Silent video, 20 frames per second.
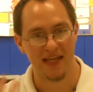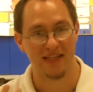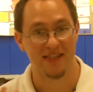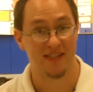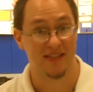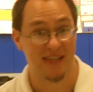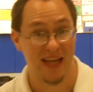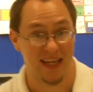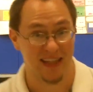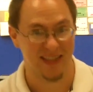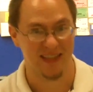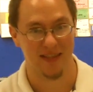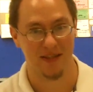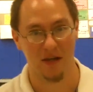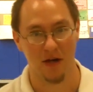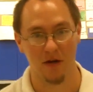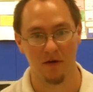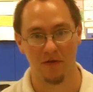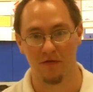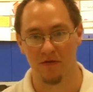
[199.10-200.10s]
make
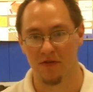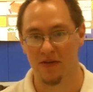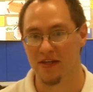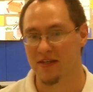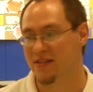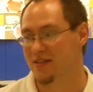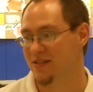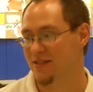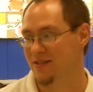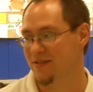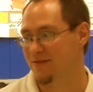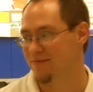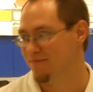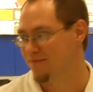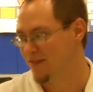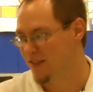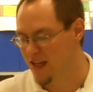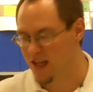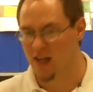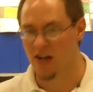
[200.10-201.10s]
sense of
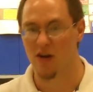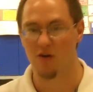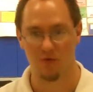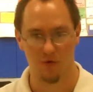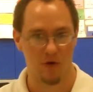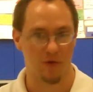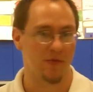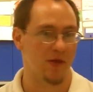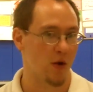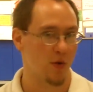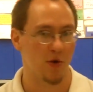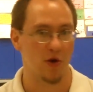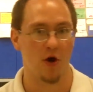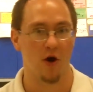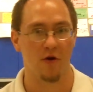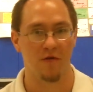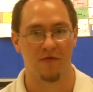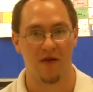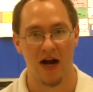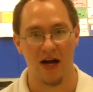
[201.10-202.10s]
this conundrum that we
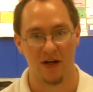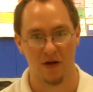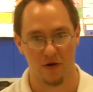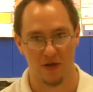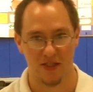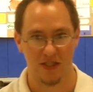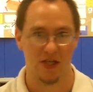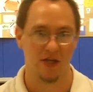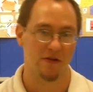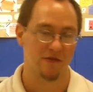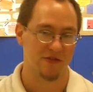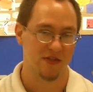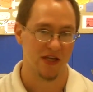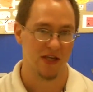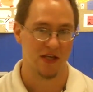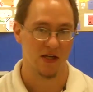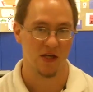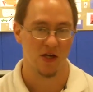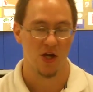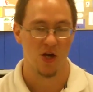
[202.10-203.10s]
all find ourselves
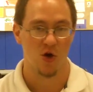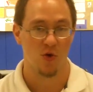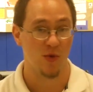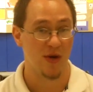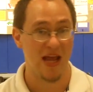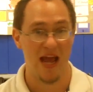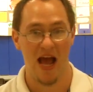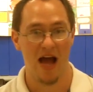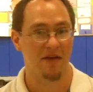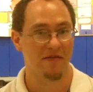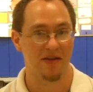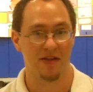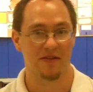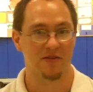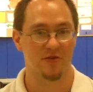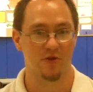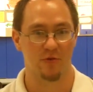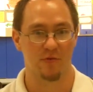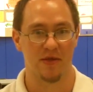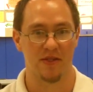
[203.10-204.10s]
in. We have
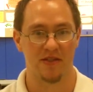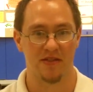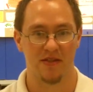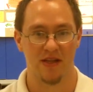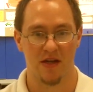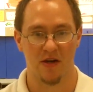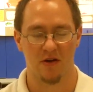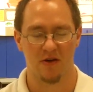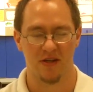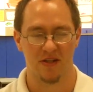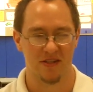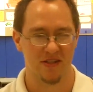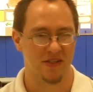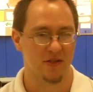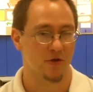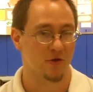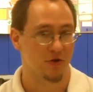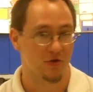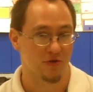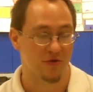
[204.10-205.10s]
instruments that are
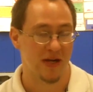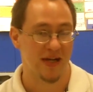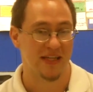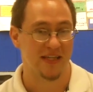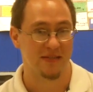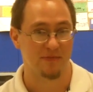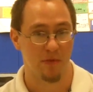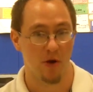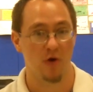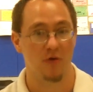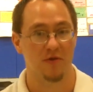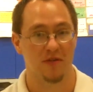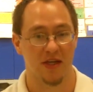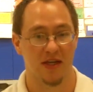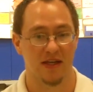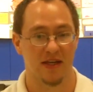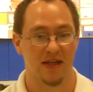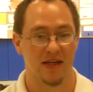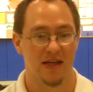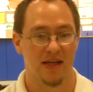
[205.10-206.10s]
considered
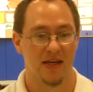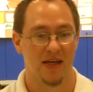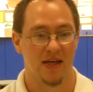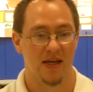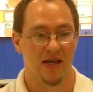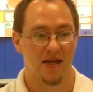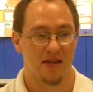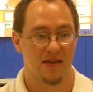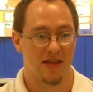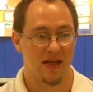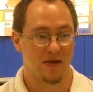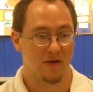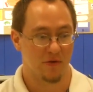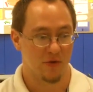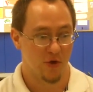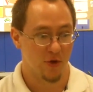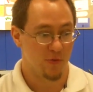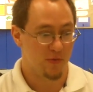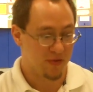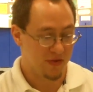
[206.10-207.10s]
transposing.
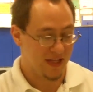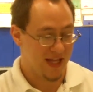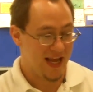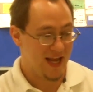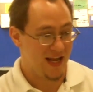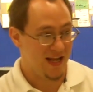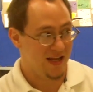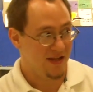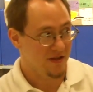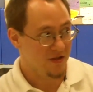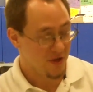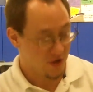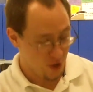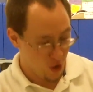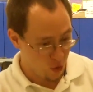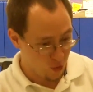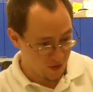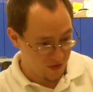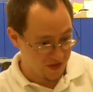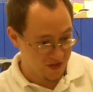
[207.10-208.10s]
That you play the
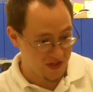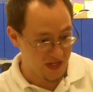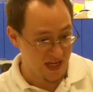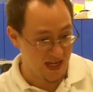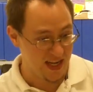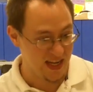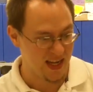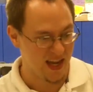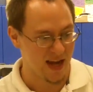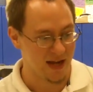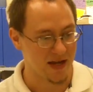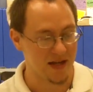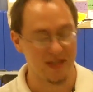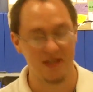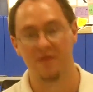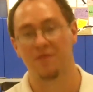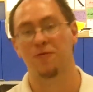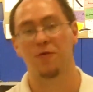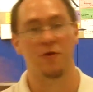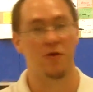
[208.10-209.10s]
note C and a
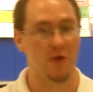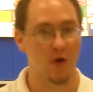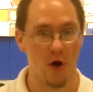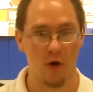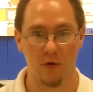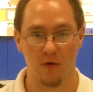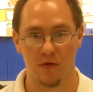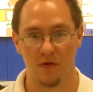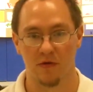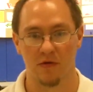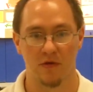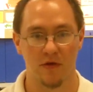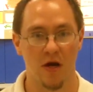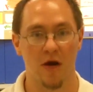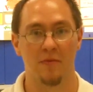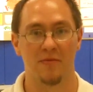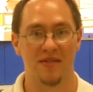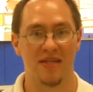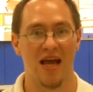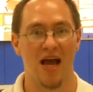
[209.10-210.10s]
different note
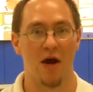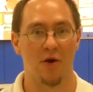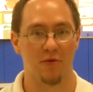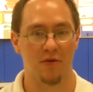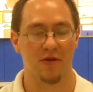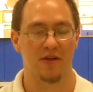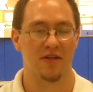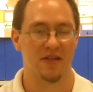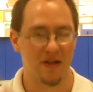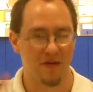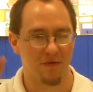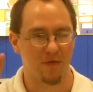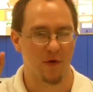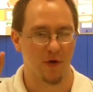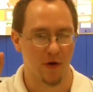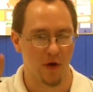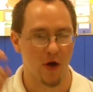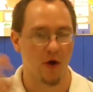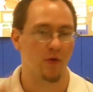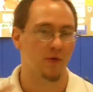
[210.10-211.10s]
comes out, a
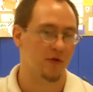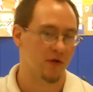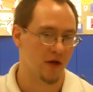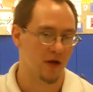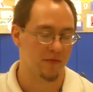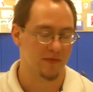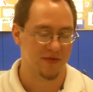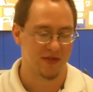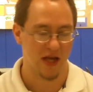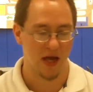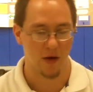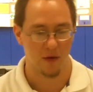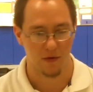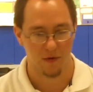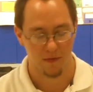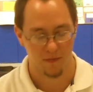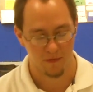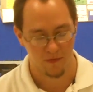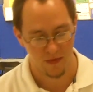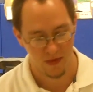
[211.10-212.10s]
different note comes
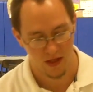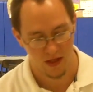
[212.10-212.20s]
out.